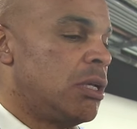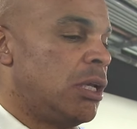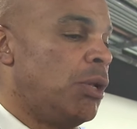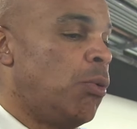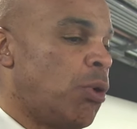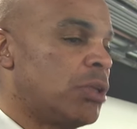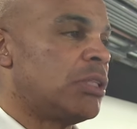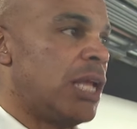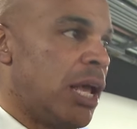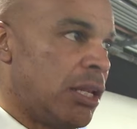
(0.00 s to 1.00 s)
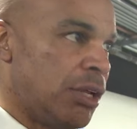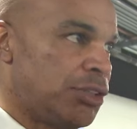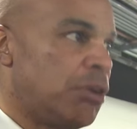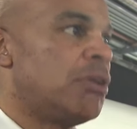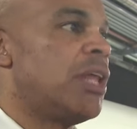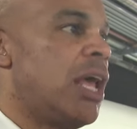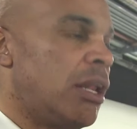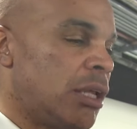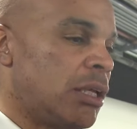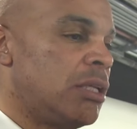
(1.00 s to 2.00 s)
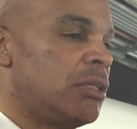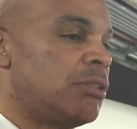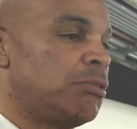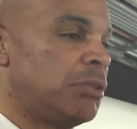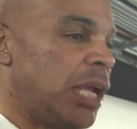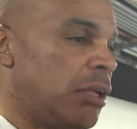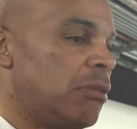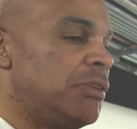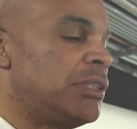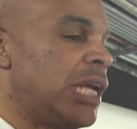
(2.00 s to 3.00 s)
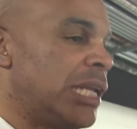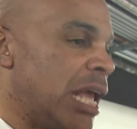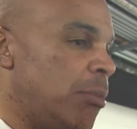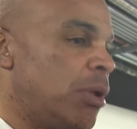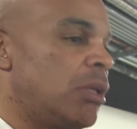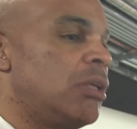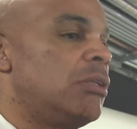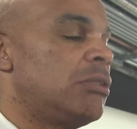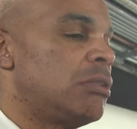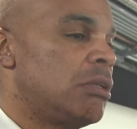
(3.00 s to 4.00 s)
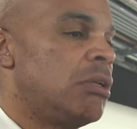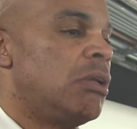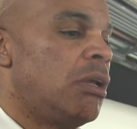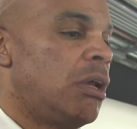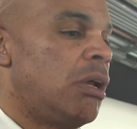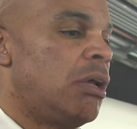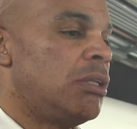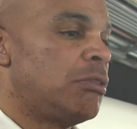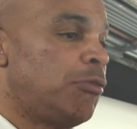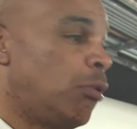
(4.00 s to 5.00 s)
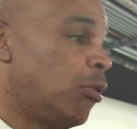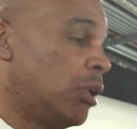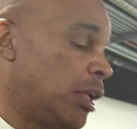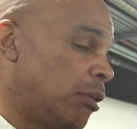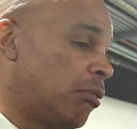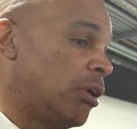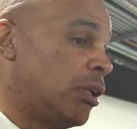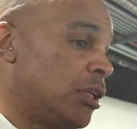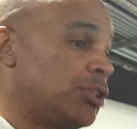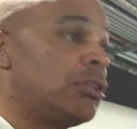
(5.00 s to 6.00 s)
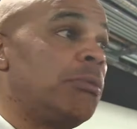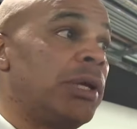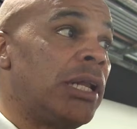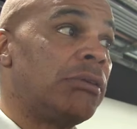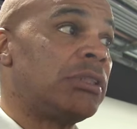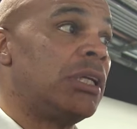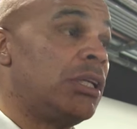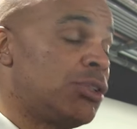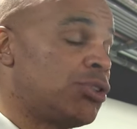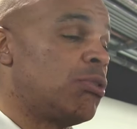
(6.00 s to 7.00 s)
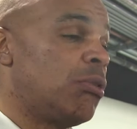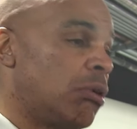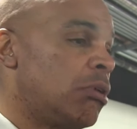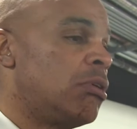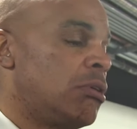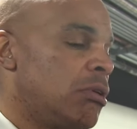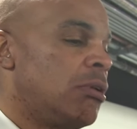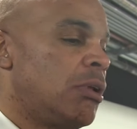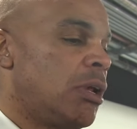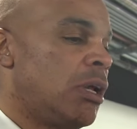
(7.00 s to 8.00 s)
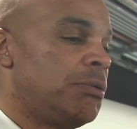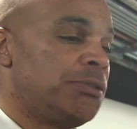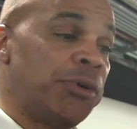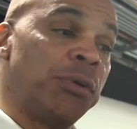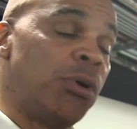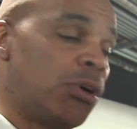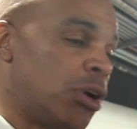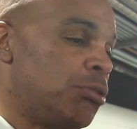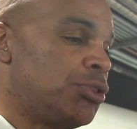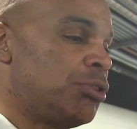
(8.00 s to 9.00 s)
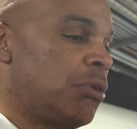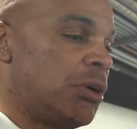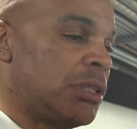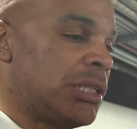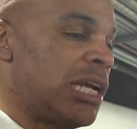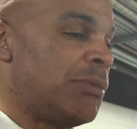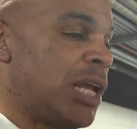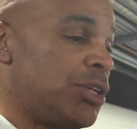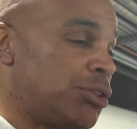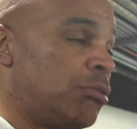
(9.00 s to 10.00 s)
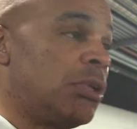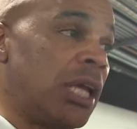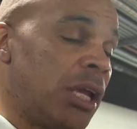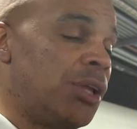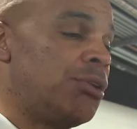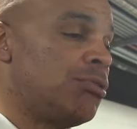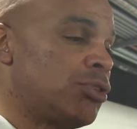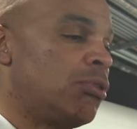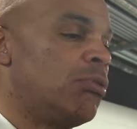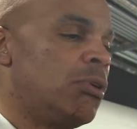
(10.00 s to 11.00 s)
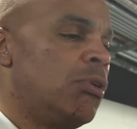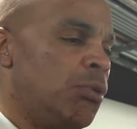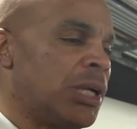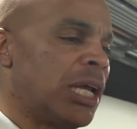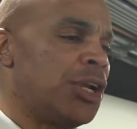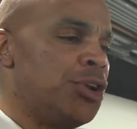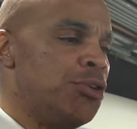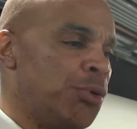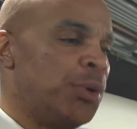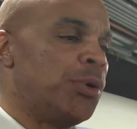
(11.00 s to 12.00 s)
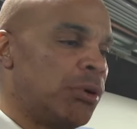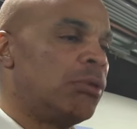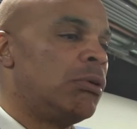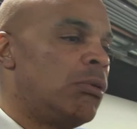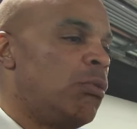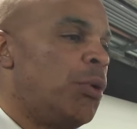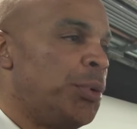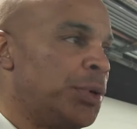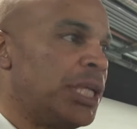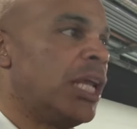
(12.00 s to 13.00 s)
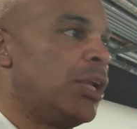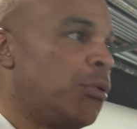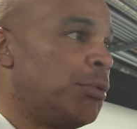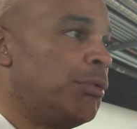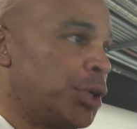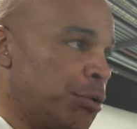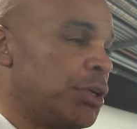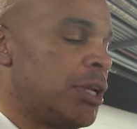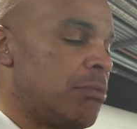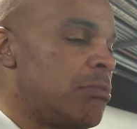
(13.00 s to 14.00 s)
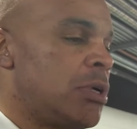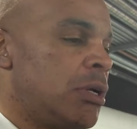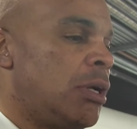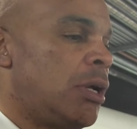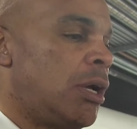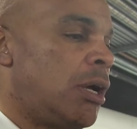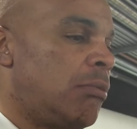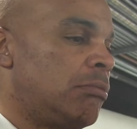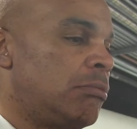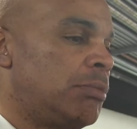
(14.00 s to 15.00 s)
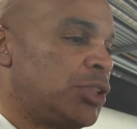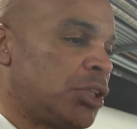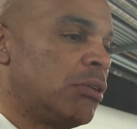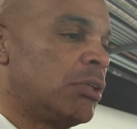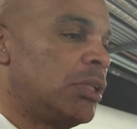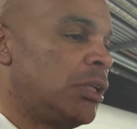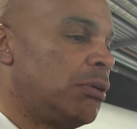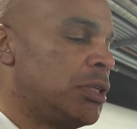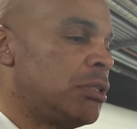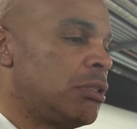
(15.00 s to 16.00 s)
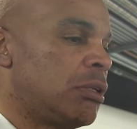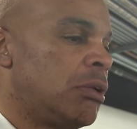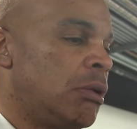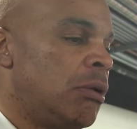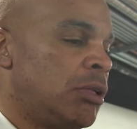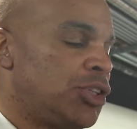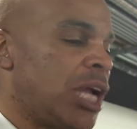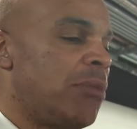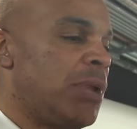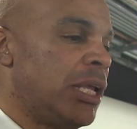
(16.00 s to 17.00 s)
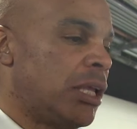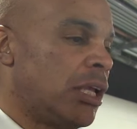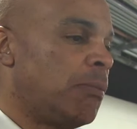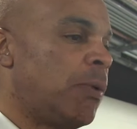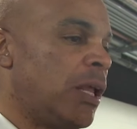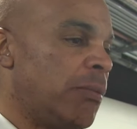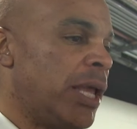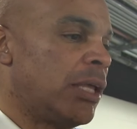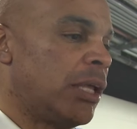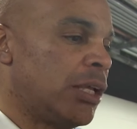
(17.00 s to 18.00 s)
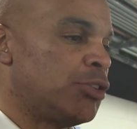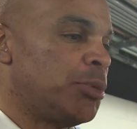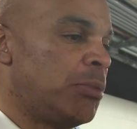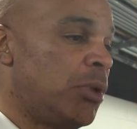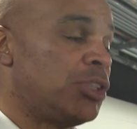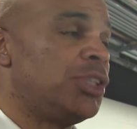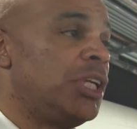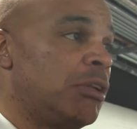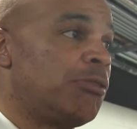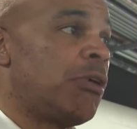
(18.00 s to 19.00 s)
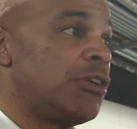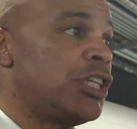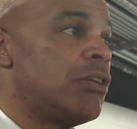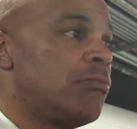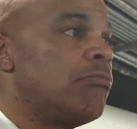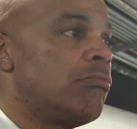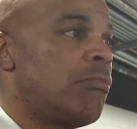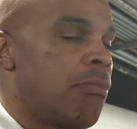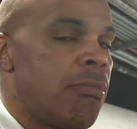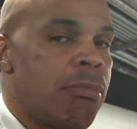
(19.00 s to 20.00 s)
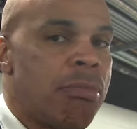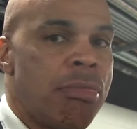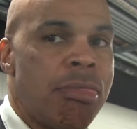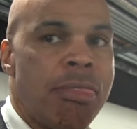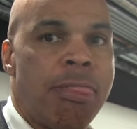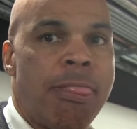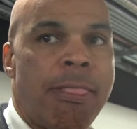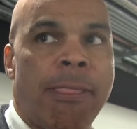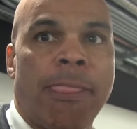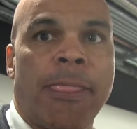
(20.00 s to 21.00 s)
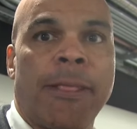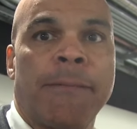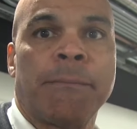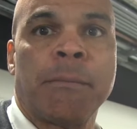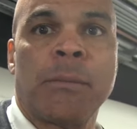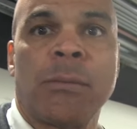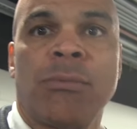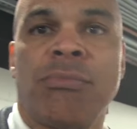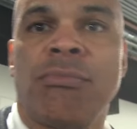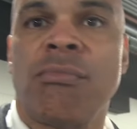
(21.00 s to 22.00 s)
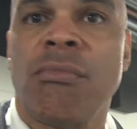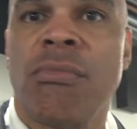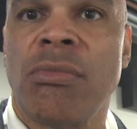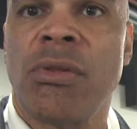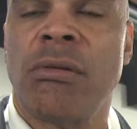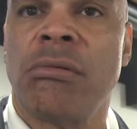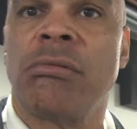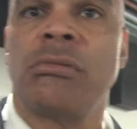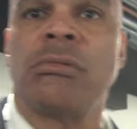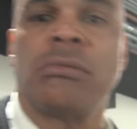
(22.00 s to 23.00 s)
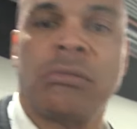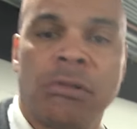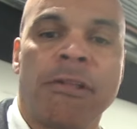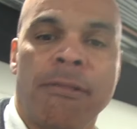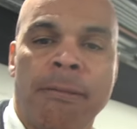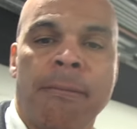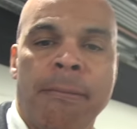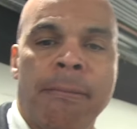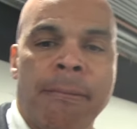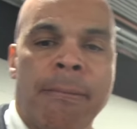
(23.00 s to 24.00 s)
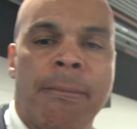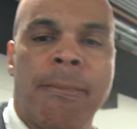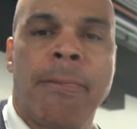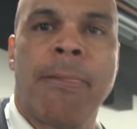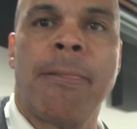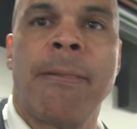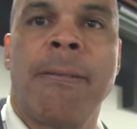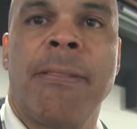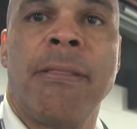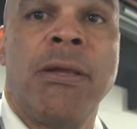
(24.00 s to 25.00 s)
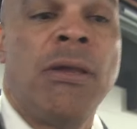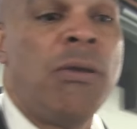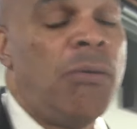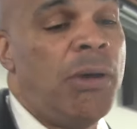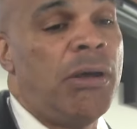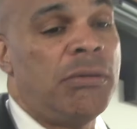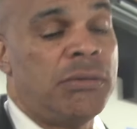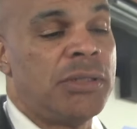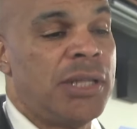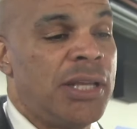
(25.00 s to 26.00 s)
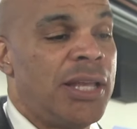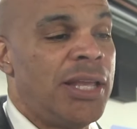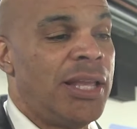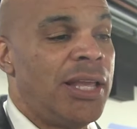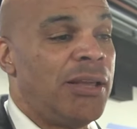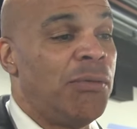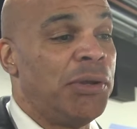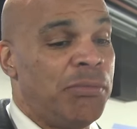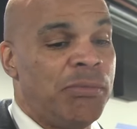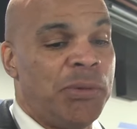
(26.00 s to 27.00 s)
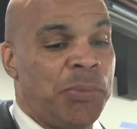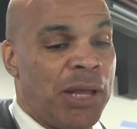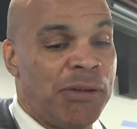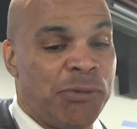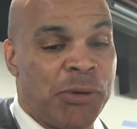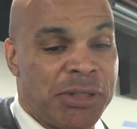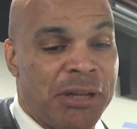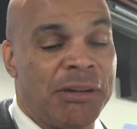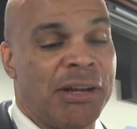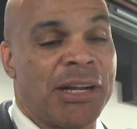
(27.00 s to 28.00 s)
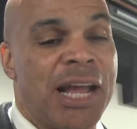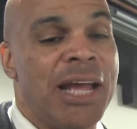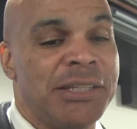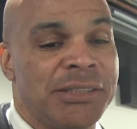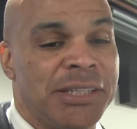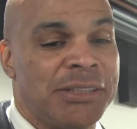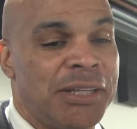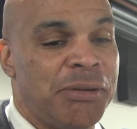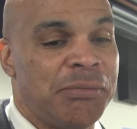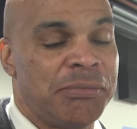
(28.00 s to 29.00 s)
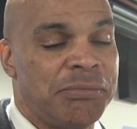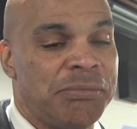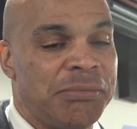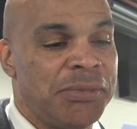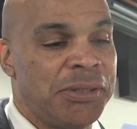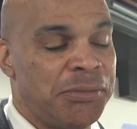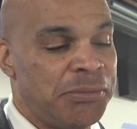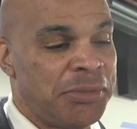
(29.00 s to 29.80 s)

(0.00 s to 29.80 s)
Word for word: he warrants that. He's earned that. Like he's creative, he's dynamic, he's uh, he's a floor leader in addition to being an outstanding scorer. Uh, he's very well coached throughout his time in high school and AAU. So we kind of knew we were what we were getting when we recruited him. Um, but certainly, you know, his shot making and playmaking has been much needed for our team. You, you mentioned uh, Indiana's size. Um, going into this game, just how did you guys kind of plan for that? And did, did, did, well, did it go as well as you thought it would? We, we planned for it, telling our guys that, uh, you know,